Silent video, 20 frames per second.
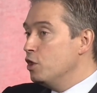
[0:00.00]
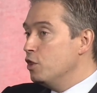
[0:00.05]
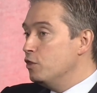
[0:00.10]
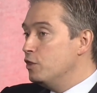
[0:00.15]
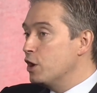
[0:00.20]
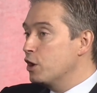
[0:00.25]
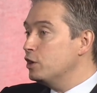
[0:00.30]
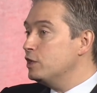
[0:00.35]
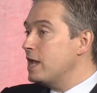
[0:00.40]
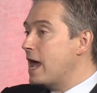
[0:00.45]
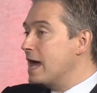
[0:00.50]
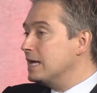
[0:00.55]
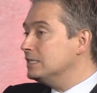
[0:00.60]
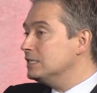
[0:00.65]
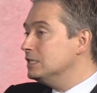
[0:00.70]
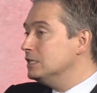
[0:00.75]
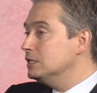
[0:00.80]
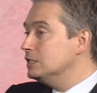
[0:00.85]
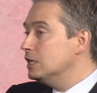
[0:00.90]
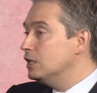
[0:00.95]
their
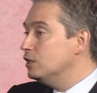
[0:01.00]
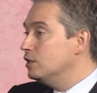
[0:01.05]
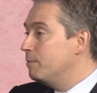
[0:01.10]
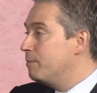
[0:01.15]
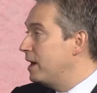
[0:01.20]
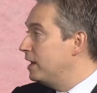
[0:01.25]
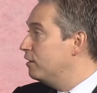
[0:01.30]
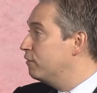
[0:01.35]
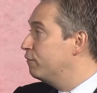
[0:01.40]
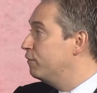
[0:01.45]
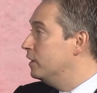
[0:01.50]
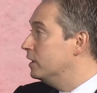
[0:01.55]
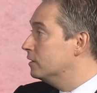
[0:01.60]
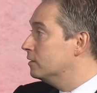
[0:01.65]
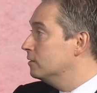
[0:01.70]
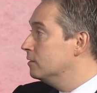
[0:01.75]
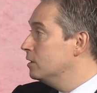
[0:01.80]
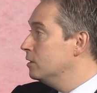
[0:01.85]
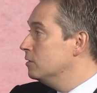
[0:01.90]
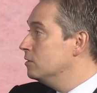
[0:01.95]
taxes and the benefit,
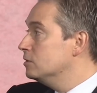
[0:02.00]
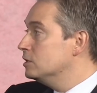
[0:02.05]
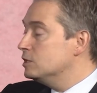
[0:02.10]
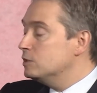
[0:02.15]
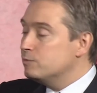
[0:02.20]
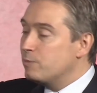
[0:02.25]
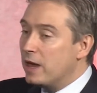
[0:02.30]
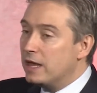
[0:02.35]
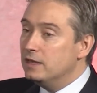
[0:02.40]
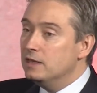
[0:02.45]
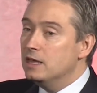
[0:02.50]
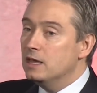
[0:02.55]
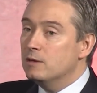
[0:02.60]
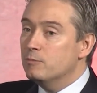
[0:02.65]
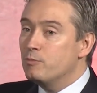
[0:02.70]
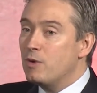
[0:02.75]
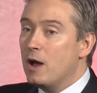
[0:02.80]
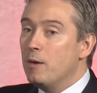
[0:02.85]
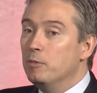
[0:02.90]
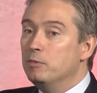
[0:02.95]

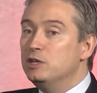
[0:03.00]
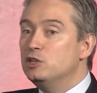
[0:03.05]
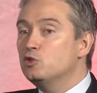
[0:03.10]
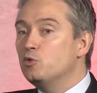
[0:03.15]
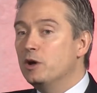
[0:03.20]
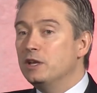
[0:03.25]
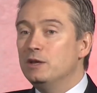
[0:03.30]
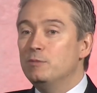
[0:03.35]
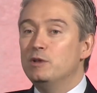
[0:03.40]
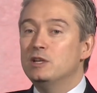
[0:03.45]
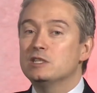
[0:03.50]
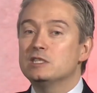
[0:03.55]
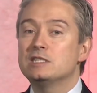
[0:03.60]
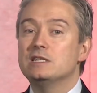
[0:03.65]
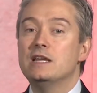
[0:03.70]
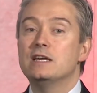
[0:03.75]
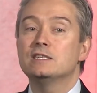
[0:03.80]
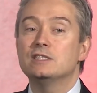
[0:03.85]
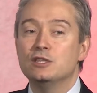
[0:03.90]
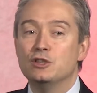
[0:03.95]
spending probably 20 minutes
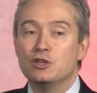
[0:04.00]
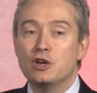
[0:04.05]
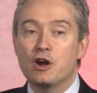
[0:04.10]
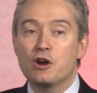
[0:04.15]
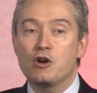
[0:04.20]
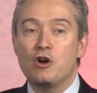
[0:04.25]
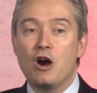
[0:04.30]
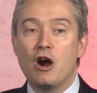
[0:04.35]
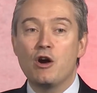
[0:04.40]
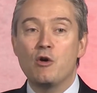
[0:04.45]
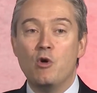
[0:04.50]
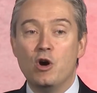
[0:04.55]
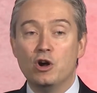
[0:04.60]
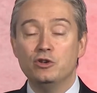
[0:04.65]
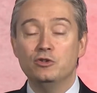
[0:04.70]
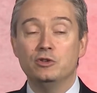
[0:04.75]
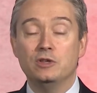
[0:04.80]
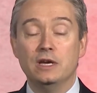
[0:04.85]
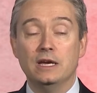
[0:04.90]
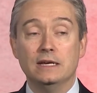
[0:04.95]
less in their car or
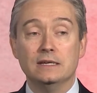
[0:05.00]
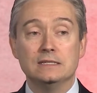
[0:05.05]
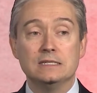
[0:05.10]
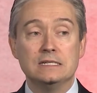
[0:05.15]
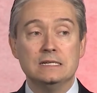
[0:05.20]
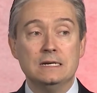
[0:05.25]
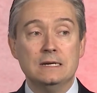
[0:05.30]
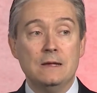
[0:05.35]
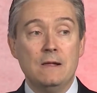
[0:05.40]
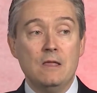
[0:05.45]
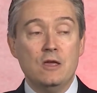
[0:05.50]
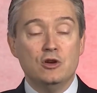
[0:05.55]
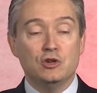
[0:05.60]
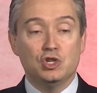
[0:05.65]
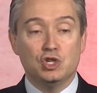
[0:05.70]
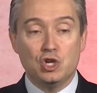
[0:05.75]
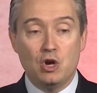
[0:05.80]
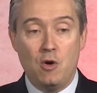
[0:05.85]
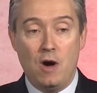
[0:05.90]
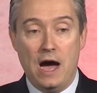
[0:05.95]
other things.
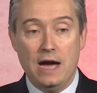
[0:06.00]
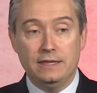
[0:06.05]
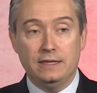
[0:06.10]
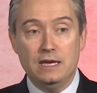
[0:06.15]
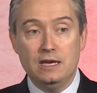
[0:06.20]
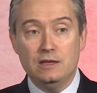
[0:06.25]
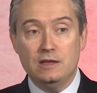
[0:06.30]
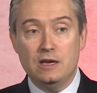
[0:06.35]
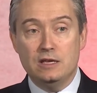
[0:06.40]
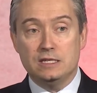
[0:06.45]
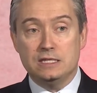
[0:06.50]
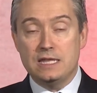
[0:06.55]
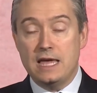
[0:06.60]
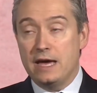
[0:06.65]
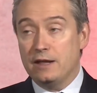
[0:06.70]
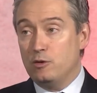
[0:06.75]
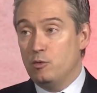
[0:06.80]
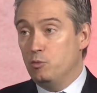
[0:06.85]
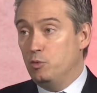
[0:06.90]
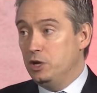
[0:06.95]
So I think it's
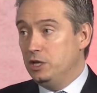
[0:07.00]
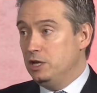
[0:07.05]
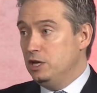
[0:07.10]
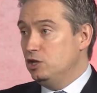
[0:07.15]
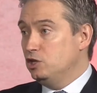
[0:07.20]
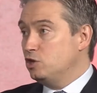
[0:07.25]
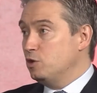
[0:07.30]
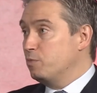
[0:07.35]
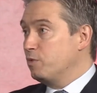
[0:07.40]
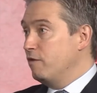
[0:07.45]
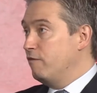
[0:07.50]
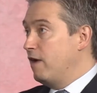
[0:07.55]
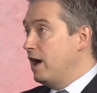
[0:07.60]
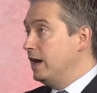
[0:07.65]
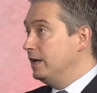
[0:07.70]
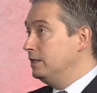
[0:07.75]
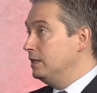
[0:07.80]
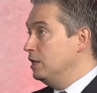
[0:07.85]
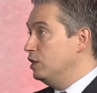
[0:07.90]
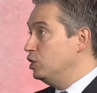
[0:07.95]
that we need to
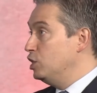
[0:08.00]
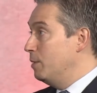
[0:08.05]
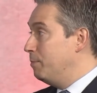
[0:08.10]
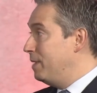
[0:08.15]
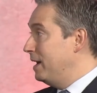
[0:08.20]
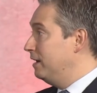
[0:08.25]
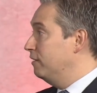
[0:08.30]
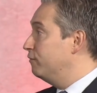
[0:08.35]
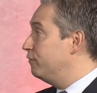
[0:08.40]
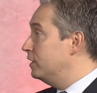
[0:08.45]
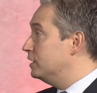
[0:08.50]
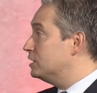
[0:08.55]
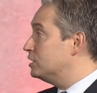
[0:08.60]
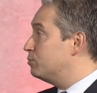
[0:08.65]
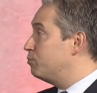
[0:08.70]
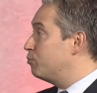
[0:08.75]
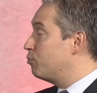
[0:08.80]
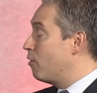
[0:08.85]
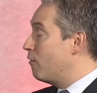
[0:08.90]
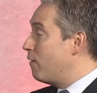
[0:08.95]
provide the
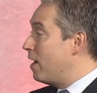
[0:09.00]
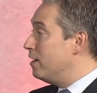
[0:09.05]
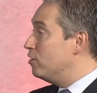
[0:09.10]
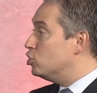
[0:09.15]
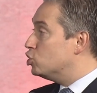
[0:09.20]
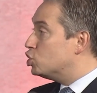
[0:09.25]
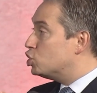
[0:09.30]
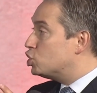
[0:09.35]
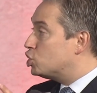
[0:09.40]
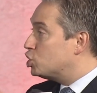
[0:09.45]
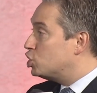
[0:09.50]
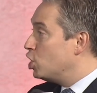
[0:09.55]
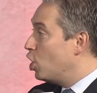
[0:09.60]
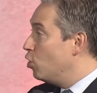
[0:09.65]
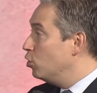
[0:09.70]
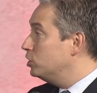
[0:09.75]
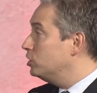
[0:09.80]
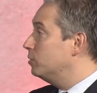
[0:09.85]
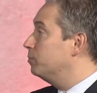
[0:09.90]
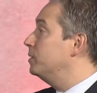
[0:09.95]
benefits, provide,
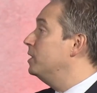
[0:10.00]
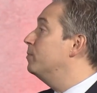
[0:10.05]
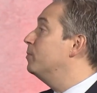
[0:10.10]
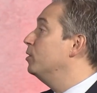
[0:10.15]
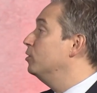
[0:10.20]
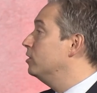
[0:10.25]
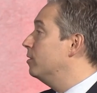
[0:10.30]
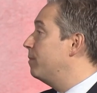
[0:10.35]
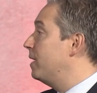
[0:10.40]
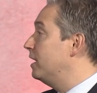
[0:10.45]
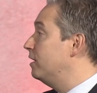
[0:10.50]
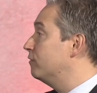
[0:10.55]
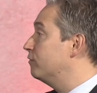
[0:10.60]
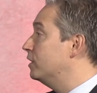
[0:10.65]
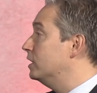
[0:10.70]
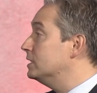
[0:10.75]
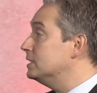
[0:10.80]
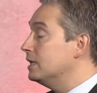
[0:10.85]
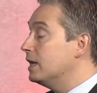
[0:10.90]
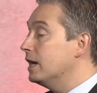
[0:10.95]
show to people the
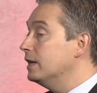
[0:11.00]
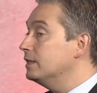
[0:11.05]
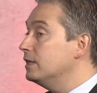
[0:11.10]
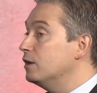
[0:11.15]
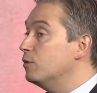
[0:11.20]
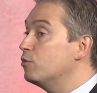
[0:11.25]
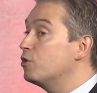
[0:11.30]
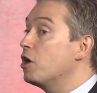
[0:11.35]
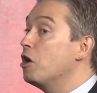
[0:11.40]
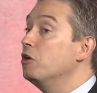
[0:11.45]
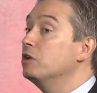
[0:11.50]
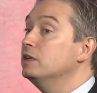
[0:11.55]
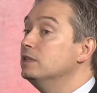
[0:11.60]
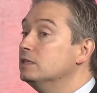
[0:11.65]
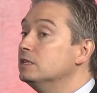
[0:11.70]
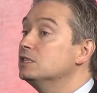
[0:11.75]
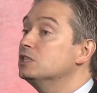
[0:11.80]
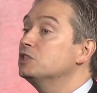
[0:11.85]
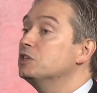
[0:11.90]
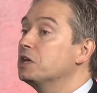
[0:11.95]
benefits. And I think we're all in
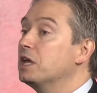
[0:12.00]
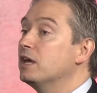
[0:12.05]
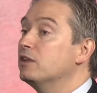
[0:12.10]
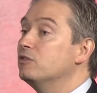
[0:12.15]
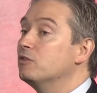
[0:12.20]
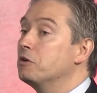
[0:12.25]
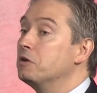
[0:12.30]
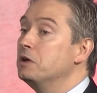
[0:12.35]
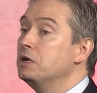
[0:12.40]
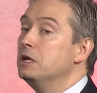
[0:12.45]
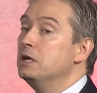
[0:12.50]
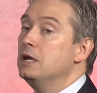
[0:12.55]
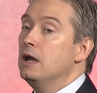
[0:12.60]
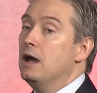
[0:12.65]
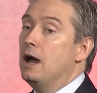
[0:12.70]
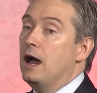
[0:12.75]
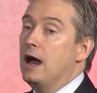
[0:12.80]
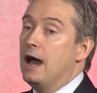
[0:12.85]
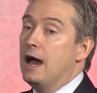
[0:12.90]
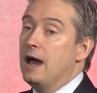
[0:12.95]
this together.
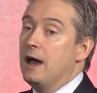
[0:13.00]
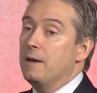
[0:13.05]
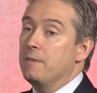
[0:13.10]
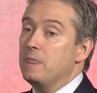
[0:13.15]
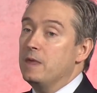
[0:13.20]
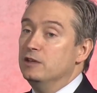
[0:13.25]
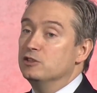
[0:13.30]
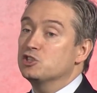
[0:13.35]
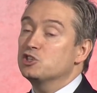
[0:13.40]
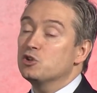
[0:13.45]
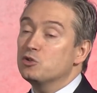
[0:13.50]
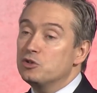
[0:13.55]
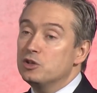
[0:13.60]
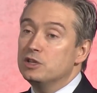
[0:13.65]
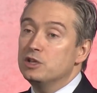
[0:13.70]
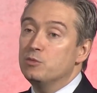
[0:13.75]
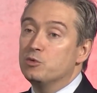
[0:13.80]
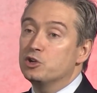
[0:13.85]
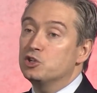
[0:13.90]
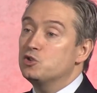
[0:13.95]
Uh, and
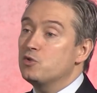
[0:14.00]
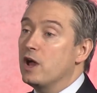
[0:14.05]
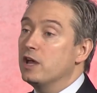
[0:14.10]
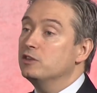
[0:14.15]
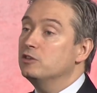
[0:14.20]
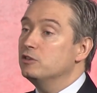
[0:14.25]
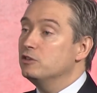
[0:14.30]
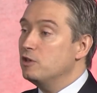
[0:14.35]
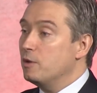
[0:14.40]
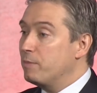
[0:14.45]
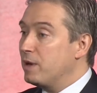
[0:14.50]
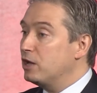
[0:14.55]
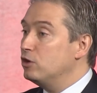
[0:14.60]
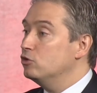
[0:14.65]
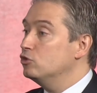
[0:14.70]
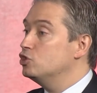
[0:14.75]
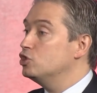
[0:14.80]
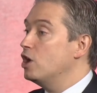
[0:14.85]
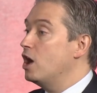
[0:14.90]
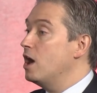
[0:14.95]
certainly we're trying to do a
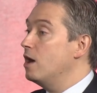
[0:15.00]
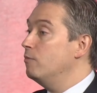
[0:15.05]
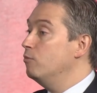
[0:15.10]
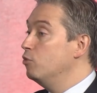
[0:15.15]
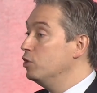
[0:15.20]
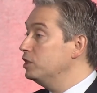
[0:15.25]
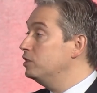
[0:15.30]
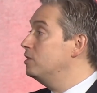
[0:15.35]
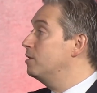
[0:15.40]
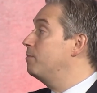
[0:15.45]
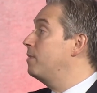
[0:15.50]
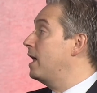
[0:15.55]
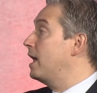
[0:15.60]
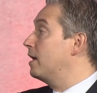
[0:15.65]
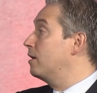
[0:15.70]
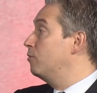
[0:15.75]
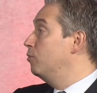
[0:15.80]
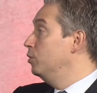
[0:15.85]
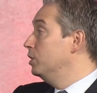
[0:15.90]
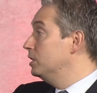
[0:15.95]
better job with the
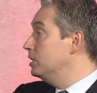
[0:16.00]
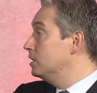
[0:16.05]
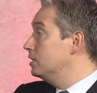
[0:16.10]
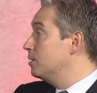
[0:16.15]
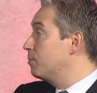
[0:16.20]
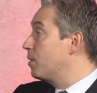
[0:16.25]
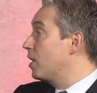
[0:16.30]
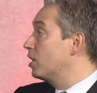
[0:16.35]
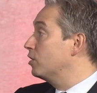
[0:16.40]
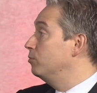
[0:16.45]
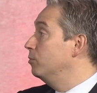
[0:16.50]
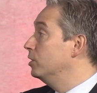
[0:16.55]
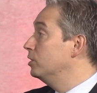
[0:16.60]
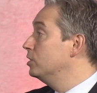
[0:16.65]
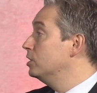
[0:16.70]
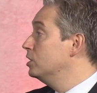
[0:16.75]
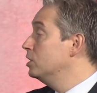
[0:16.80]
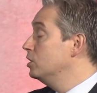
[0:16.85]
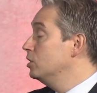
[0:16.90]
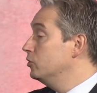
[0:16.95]
bank, with the
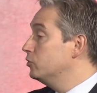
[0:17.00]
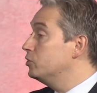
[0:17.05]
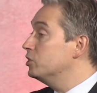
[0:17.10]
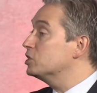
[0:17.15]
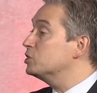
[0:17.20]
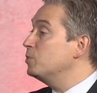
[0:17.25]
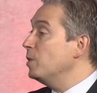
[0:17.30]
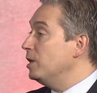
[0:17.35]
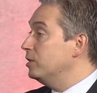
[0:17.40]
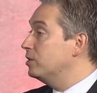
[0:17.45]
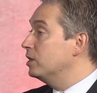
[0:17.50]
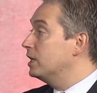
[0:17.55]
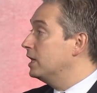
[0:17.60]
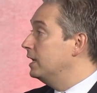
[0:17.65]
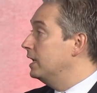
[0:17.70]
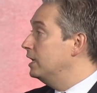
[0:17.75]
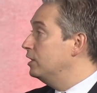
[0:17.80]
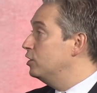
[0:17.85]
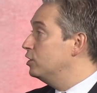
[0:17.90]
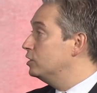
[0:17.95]
department, to explain to
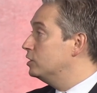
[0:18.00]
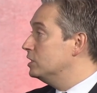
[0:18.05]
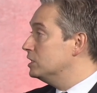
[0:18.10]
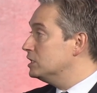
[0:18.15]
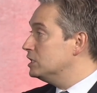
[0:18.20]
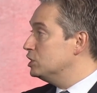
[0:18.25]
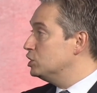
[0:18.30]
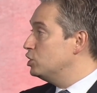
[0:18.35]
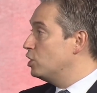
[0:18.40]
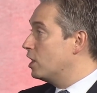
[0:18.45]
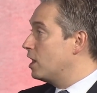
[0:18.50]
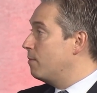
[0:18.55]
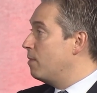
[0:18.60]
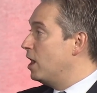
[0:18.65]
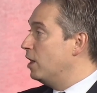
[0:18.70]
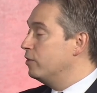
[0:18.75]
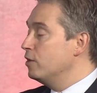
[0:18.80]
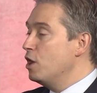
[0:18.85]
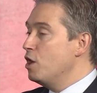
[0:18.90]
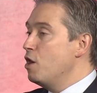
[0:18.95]
Canadians this is not
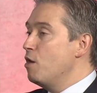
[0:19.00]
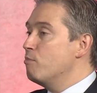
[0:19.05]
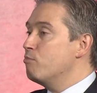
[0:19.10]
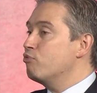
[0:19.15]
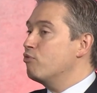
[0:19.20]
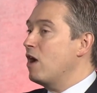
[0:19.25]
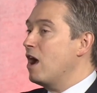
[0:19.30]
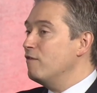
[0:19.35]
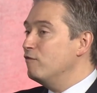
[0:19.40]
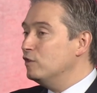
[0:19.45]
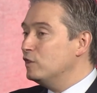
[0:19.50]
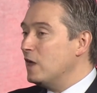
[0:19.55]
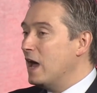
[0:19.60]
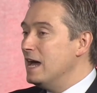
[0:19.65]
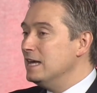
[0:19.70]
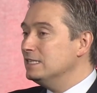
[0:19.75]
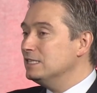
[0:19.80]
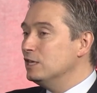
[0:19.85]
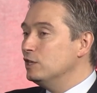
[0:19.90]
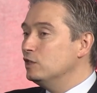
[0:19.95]
about
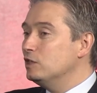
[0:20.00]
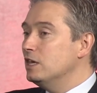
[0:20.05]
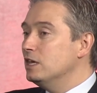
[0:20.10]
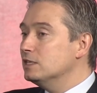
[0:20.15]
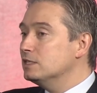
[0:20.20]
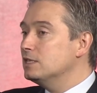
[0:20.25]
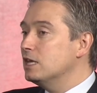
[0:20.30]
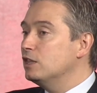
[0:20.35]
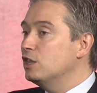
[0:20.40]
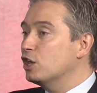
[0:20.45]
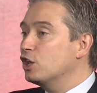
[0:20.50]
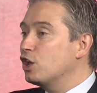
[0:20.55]
privatizing things that the